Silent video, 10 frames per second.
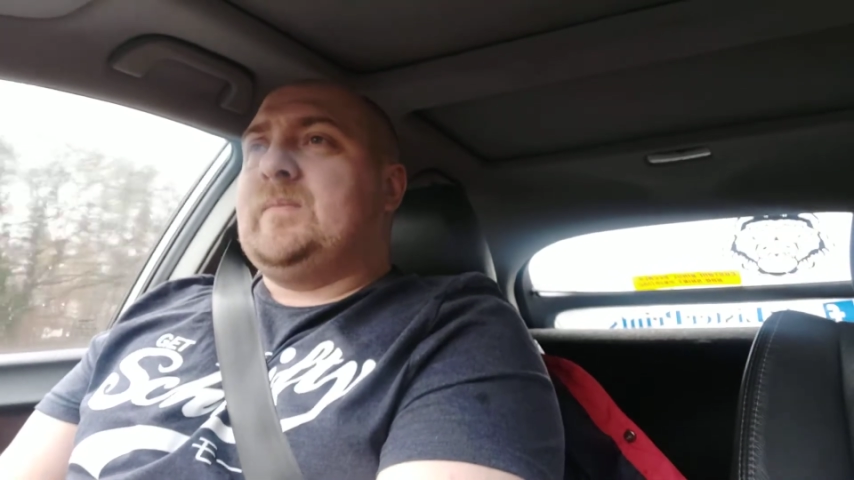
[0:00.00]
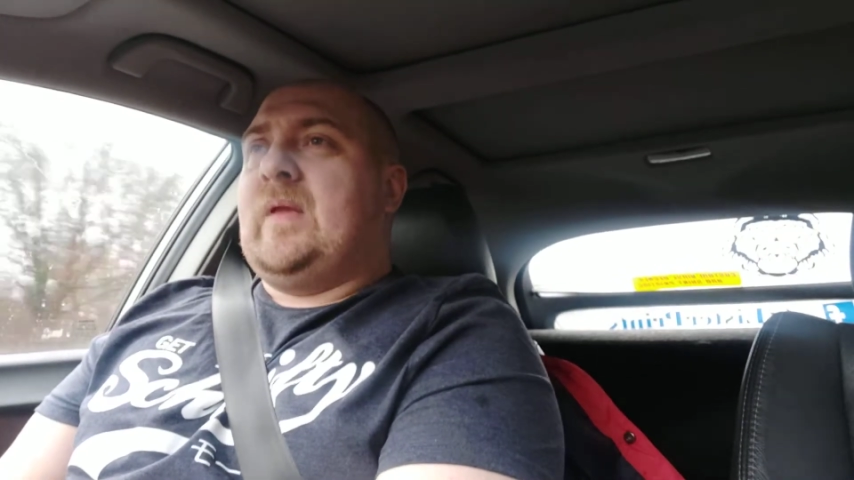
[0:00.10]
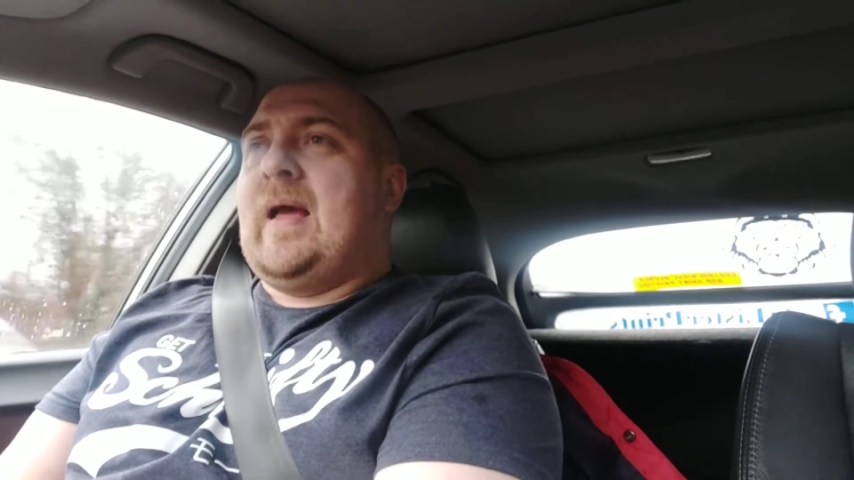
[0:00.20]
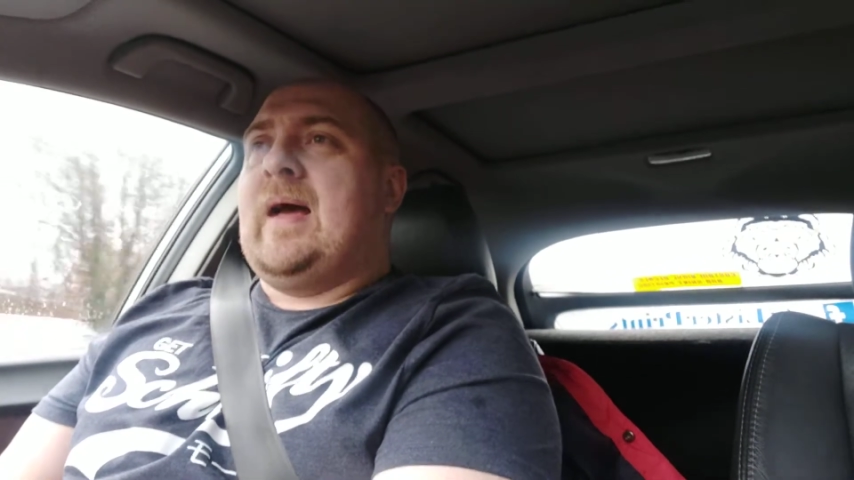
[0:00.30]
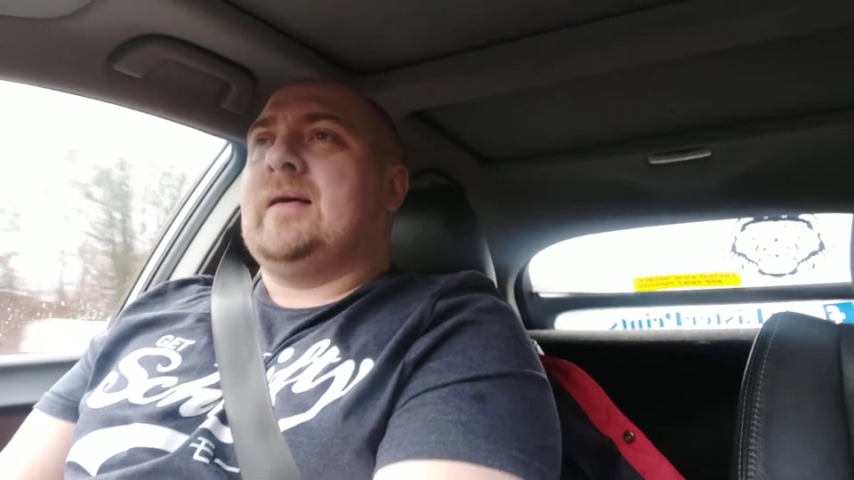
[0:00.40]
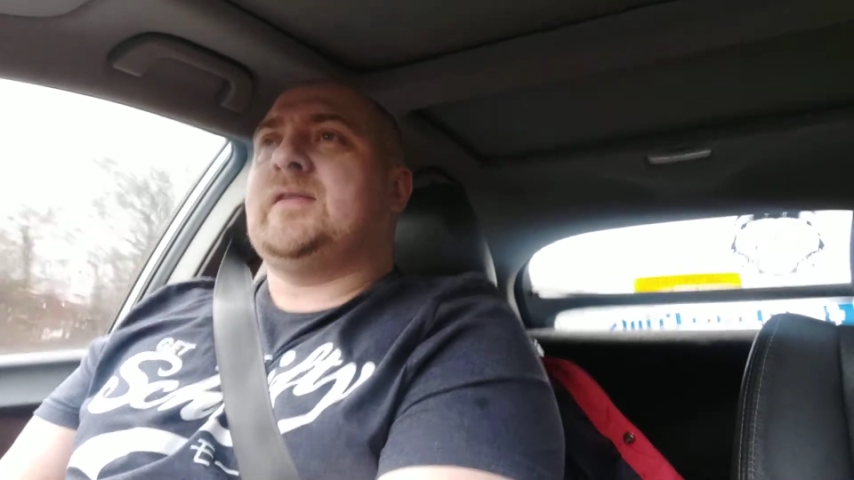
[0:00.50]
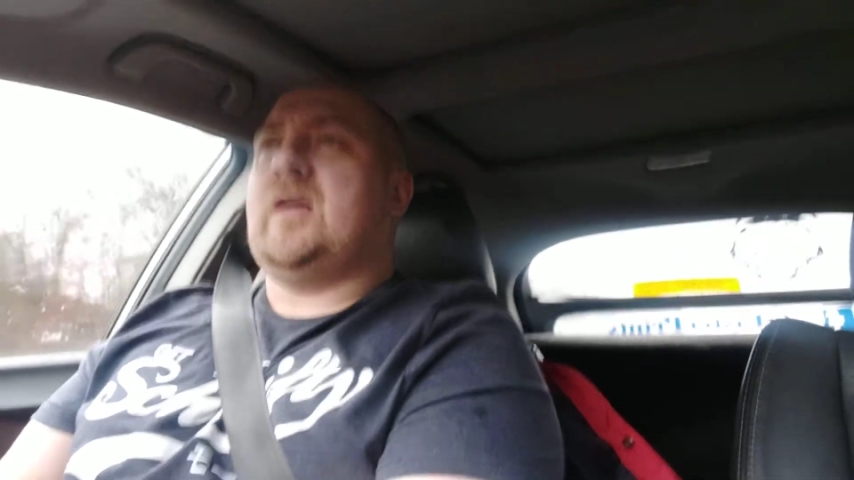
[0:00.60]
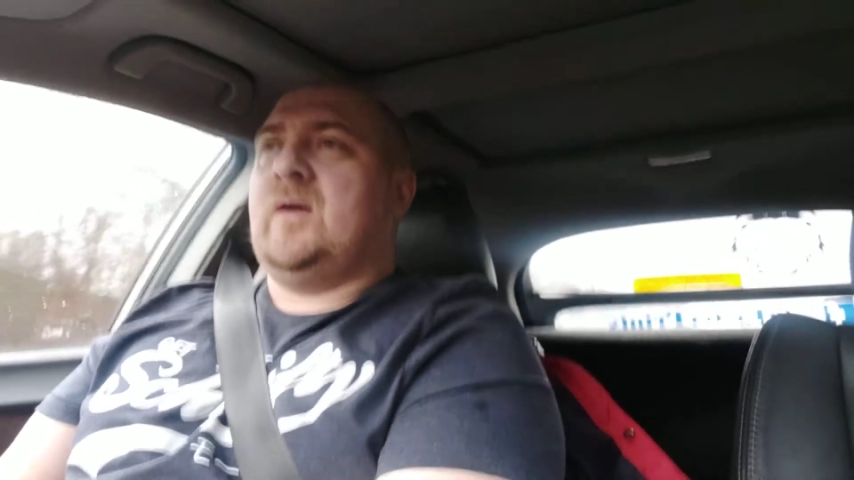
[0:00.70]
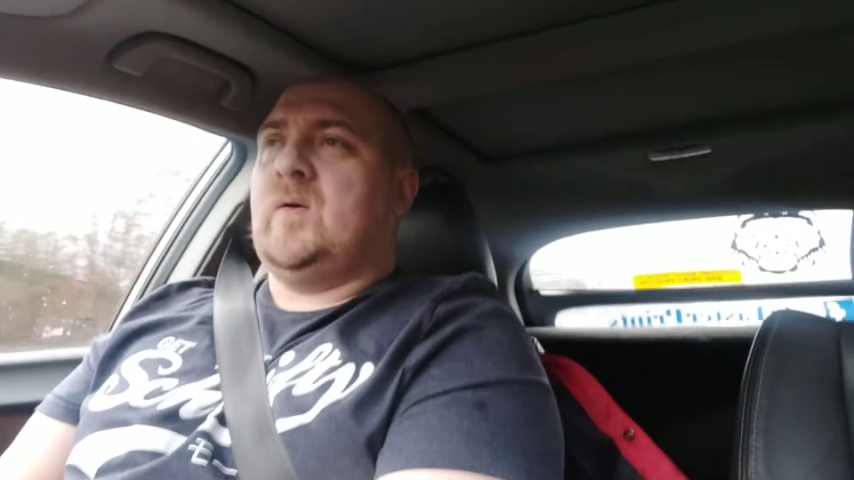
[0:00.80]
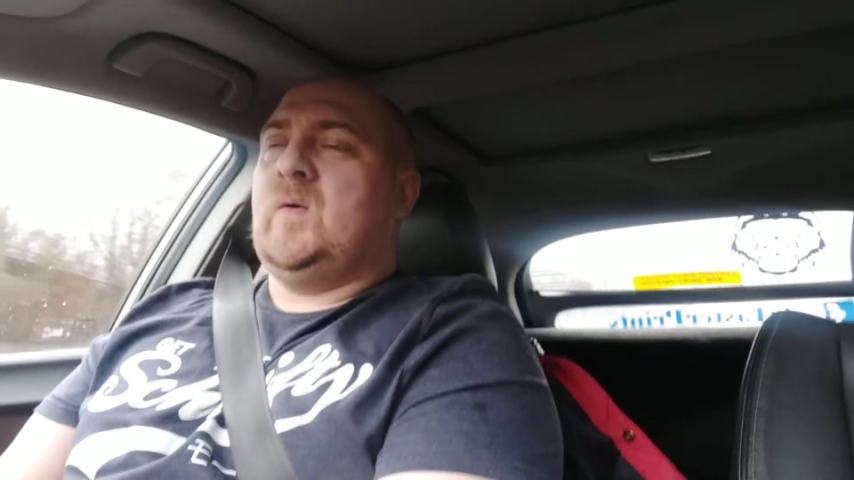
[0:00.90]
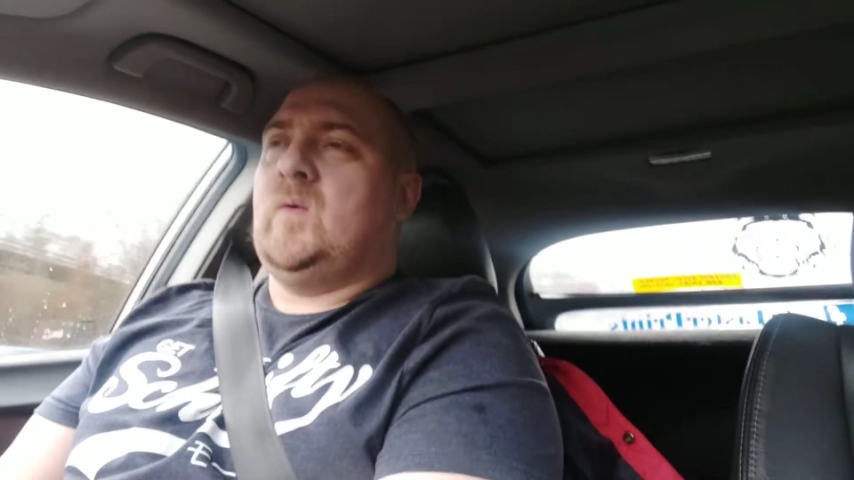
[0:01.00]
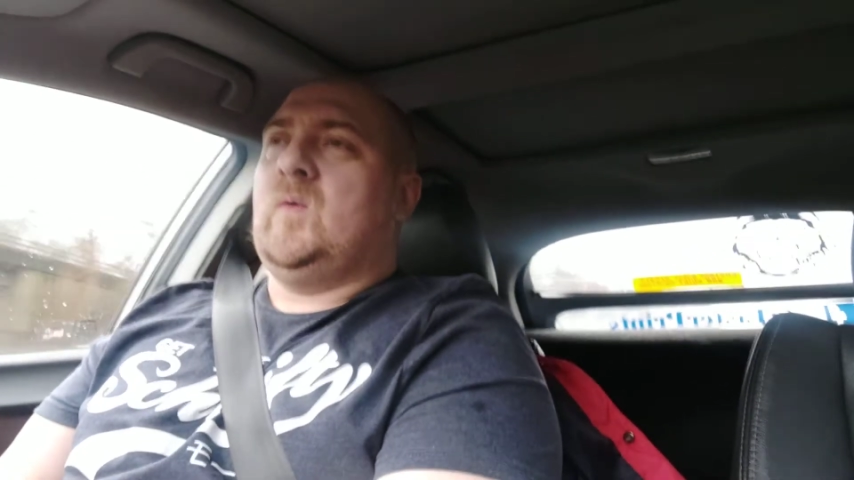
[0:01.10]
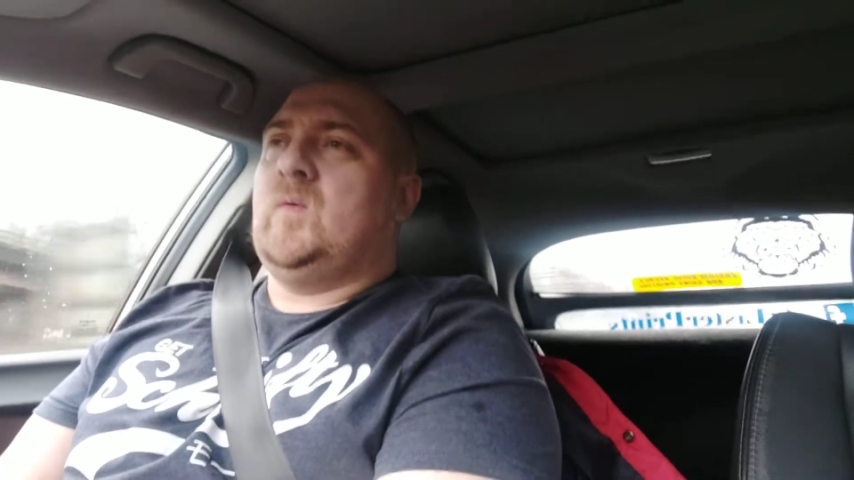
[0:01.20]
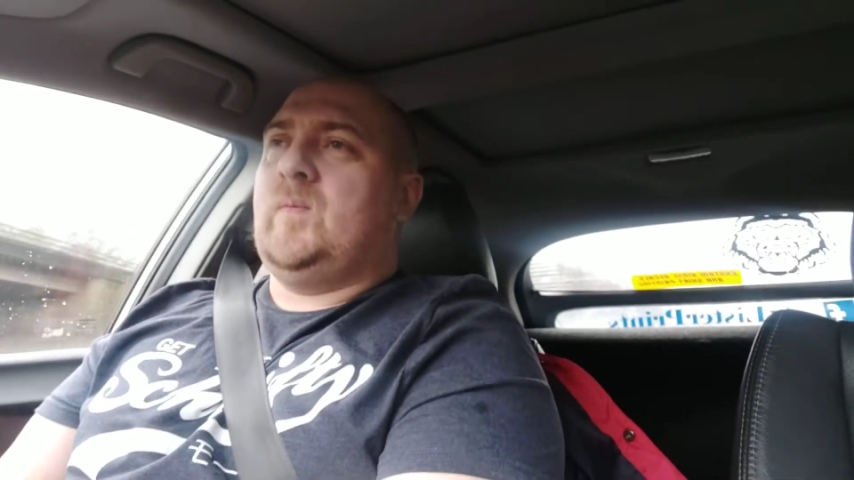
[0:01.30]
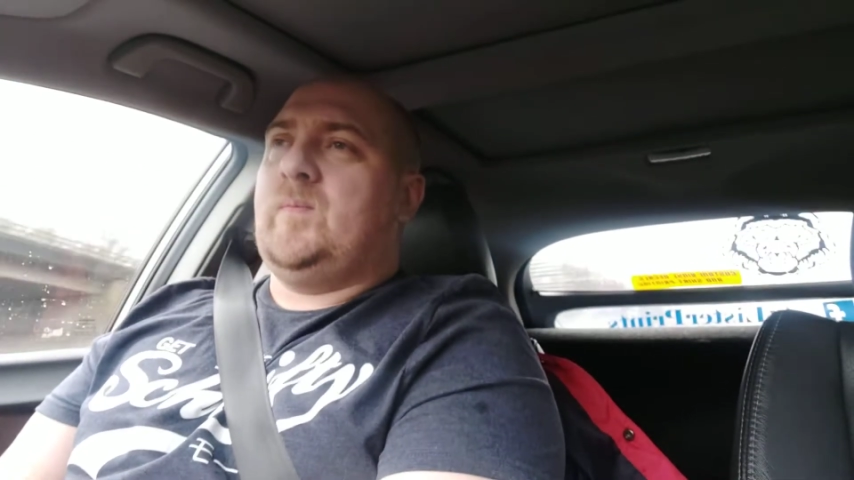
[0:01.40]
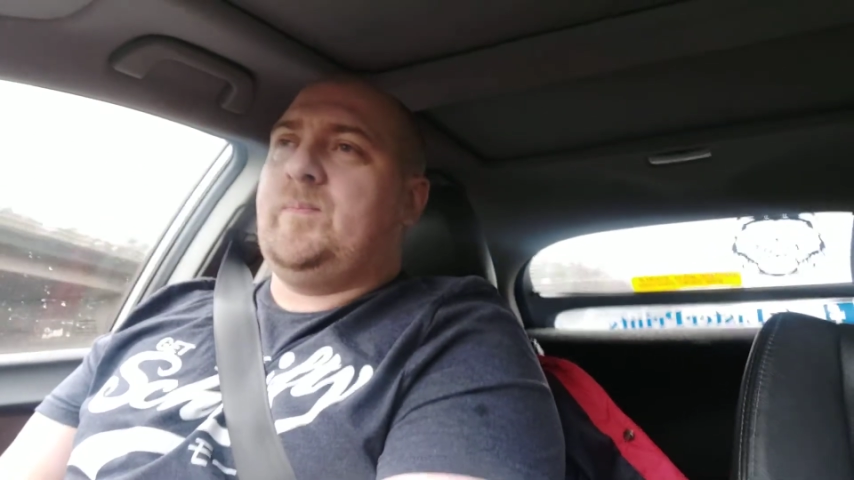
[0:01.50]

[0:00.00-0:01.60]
Yeah, so